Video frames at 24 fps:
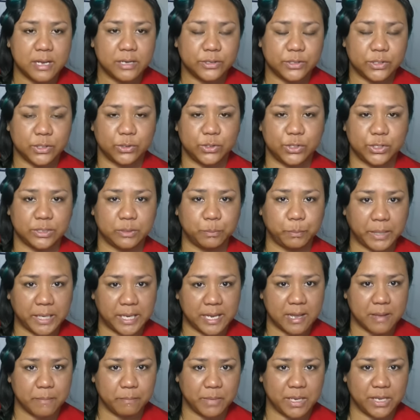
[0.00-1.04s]
So just
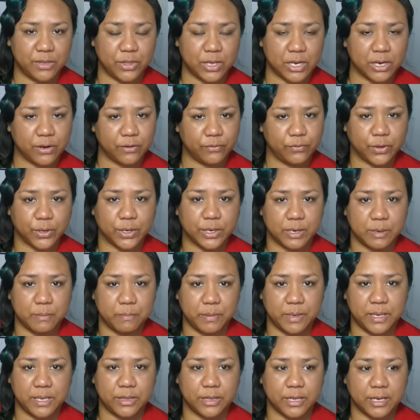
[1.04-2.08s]
PM me there if you're going to
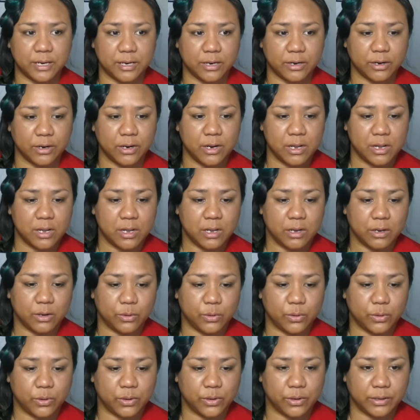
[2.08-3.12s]
be there
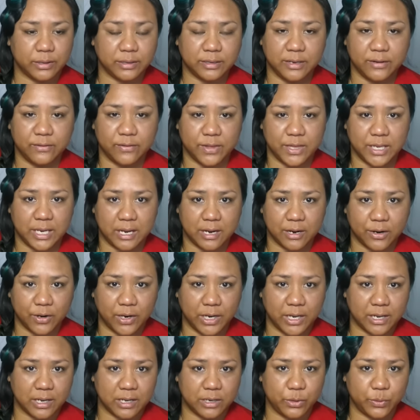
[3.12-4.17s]
or live in the
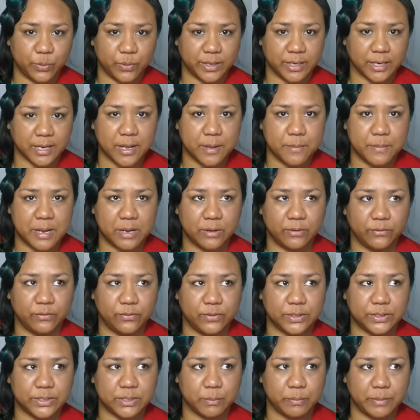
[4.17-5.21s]
area and you want to come out and
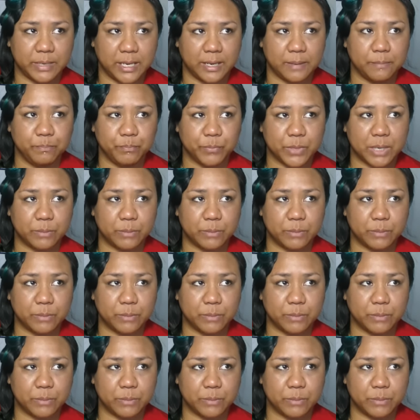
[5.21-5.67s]
visit me.